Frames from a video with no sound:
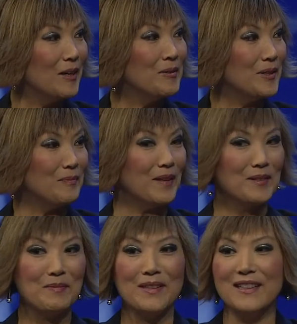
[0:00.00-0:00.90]

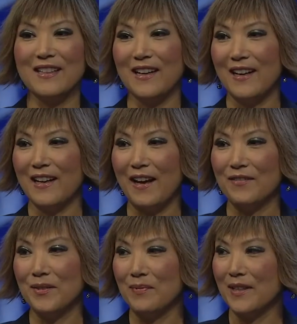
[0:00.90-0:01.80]
responsibility
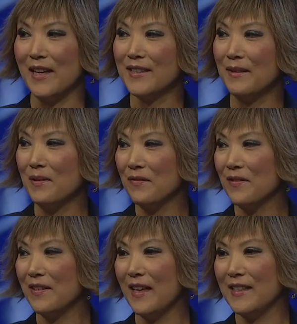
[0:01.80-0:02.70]
after being SAP
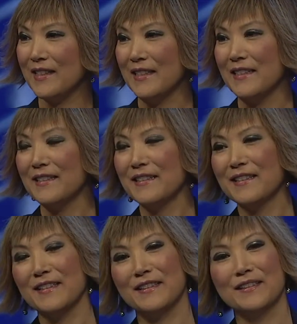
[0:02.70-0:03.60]
for 19
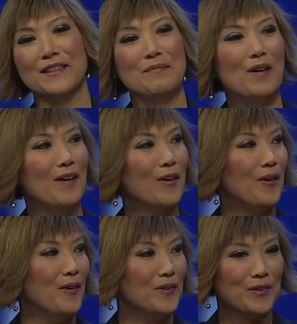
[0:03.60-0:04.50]
years, among
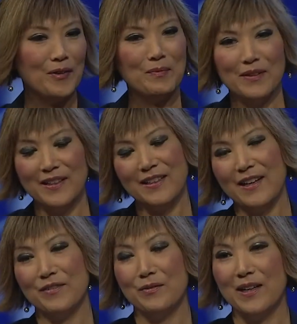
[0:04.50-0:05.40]
all globally,
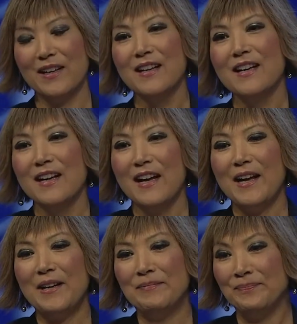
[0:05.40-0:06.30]
everywhere.
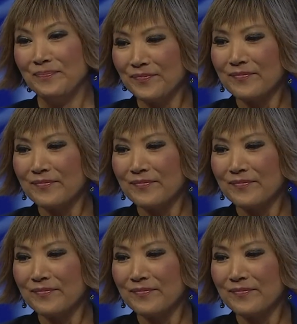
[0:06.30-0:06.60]
And